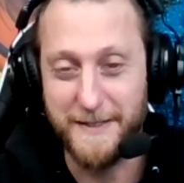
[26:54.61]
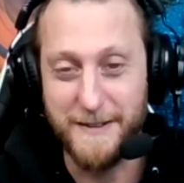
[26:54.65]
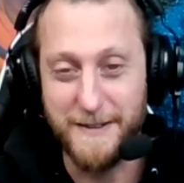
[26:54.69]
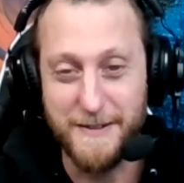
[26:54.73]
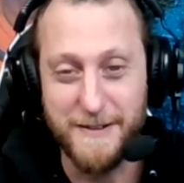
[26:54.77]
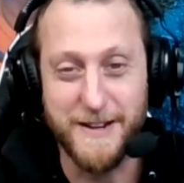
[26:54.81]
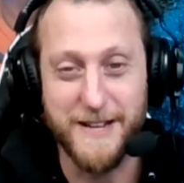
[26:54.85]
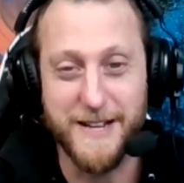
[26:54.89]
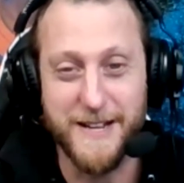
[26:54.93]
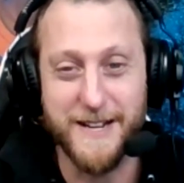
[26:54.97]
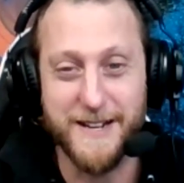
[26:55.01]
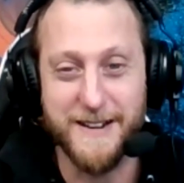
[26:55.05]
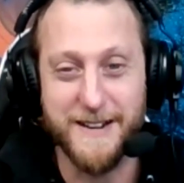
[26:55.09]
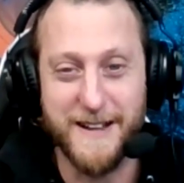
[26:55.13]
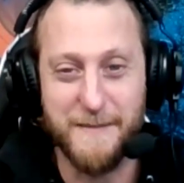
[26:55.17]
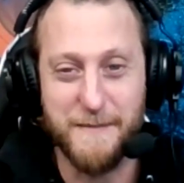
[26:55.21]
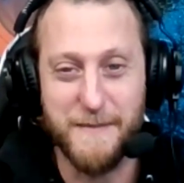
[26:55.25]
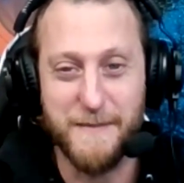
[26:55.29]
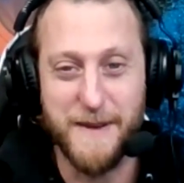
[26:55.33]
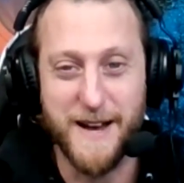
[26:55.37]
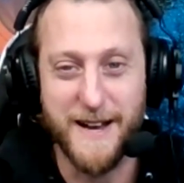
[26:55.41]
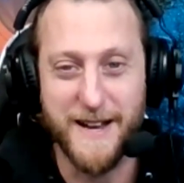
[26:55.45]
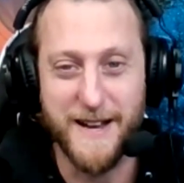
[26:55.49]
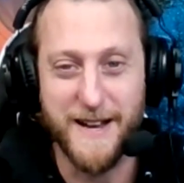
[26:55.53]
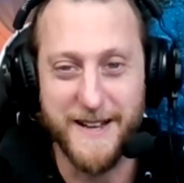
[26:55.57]
learning
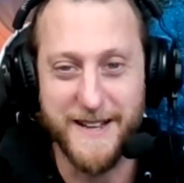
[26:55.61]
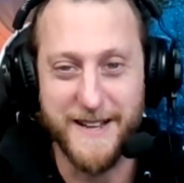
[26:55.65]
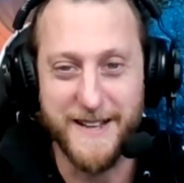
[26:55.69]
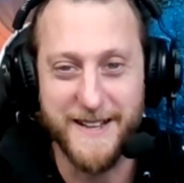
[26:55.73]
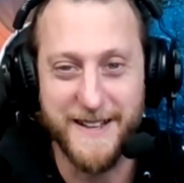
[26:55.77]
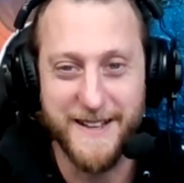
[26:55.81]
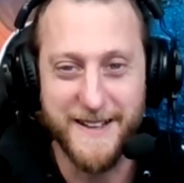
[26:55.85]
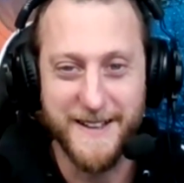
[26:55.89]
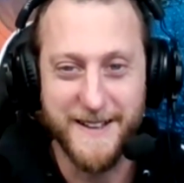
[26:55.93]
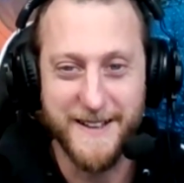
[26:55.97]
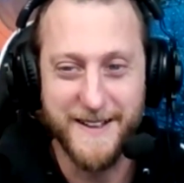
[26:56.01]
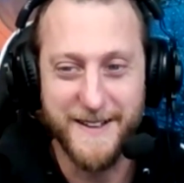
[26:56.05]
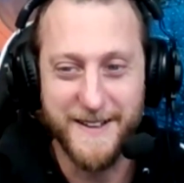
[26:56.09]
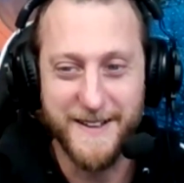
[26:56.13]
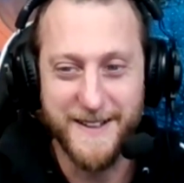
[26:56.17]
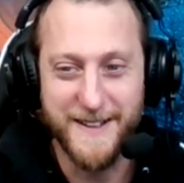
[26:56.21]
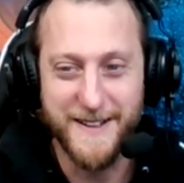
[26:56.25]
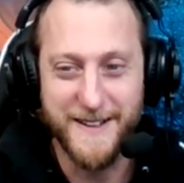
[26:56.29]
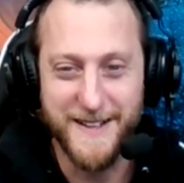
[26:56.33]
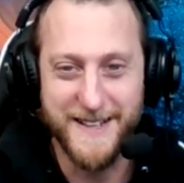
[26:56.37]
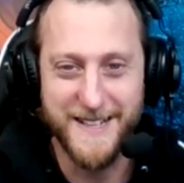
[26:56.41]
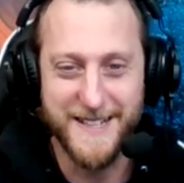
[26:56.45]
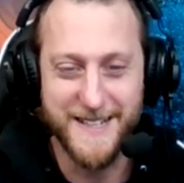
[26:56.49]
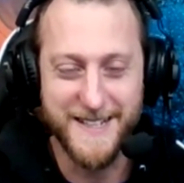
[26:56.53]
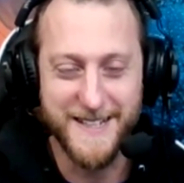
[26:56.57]
in my
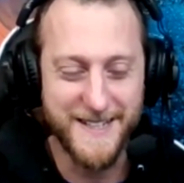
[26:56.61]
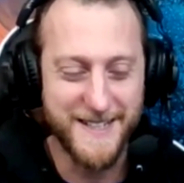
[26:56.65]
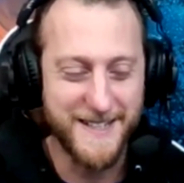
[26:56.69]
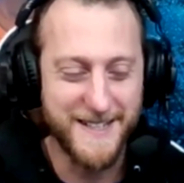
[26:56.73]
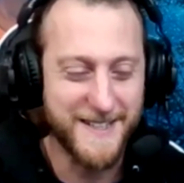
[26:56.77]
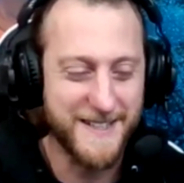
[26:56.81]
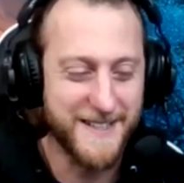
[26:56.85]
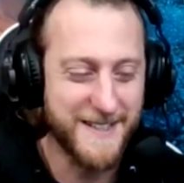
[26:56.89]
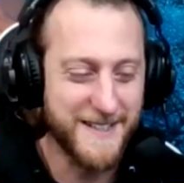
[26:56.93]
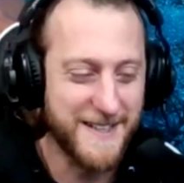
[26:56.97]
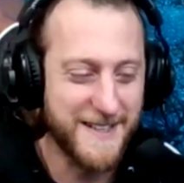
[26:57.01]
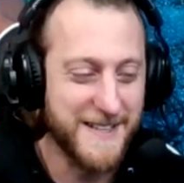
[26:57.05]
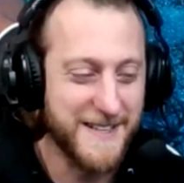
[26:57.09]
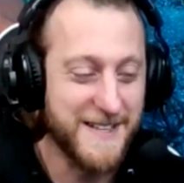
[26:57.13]
uh,